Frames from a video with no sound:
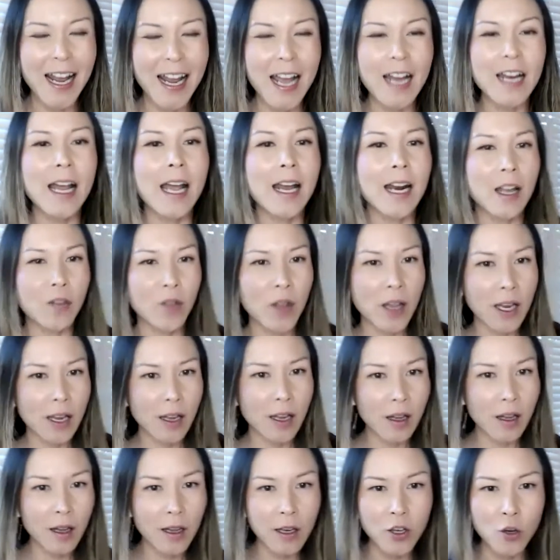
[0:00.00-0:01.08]
Mm-hmm. And and mm-hmm. I think
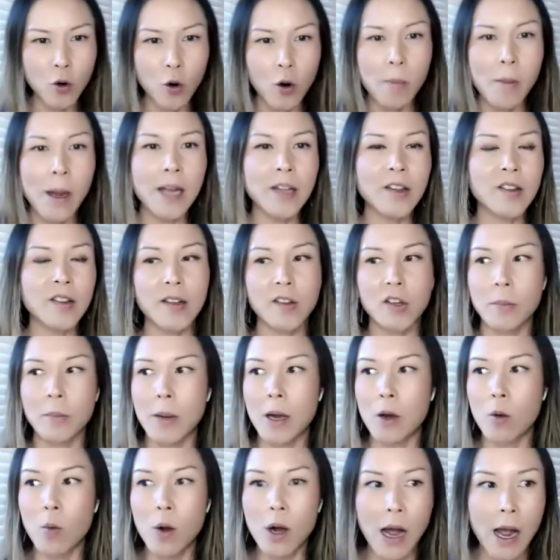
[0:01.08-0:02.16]
your mindset is
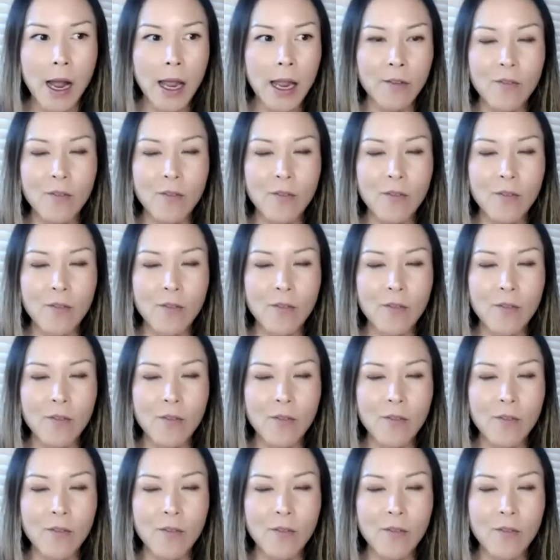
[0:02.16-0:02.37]
about well